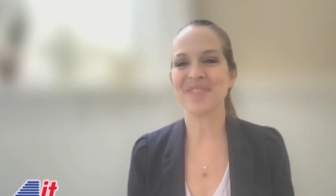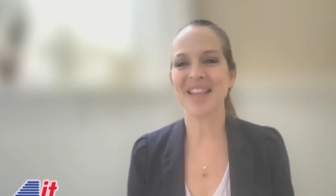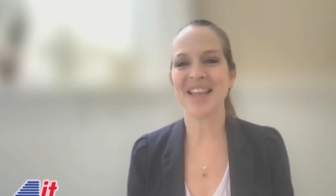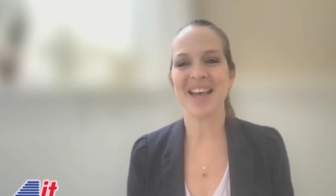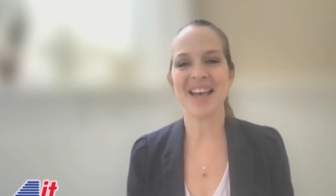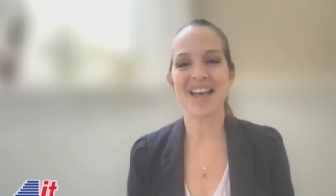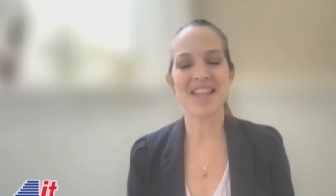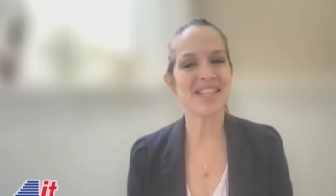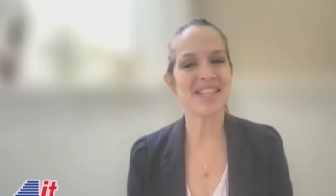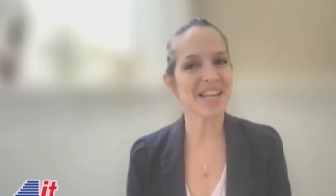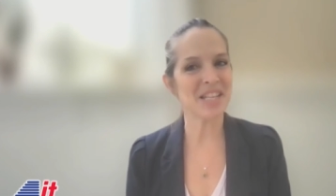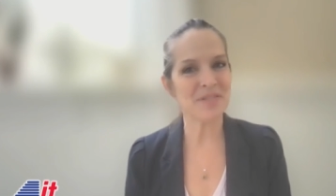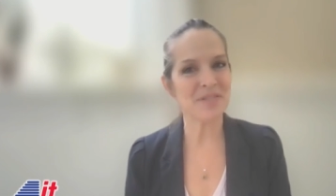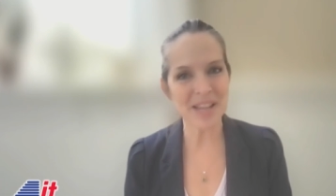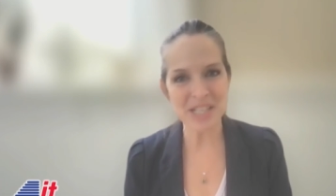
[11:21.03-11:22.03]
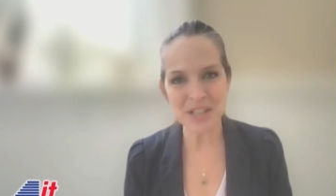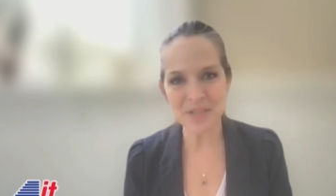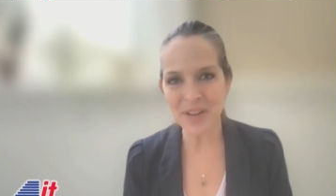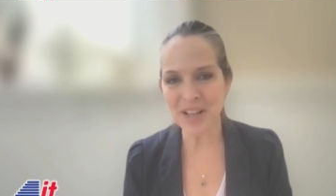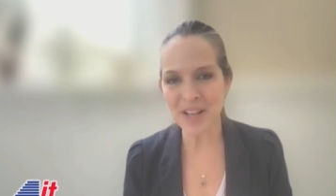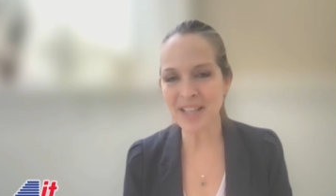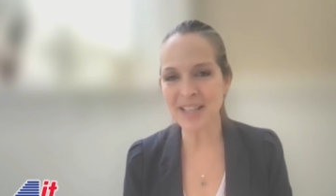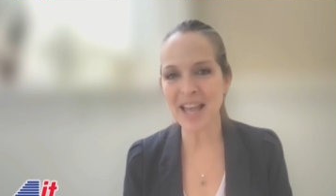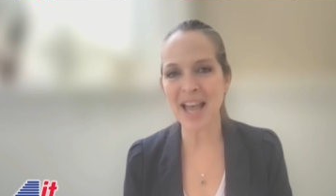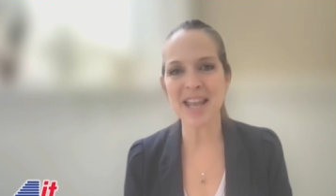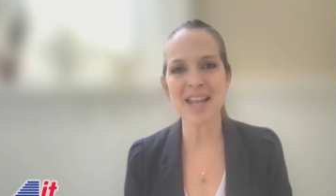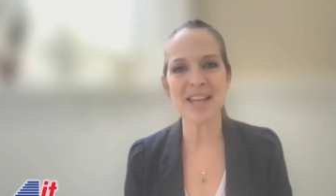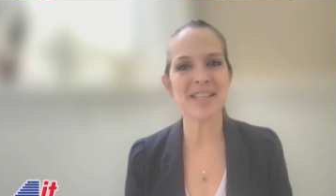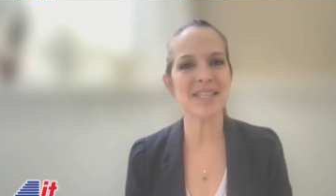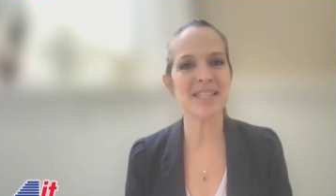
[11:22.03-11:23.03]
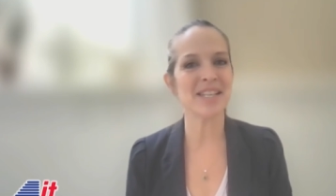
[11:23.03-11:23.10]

uh, the Science Festival Alliance,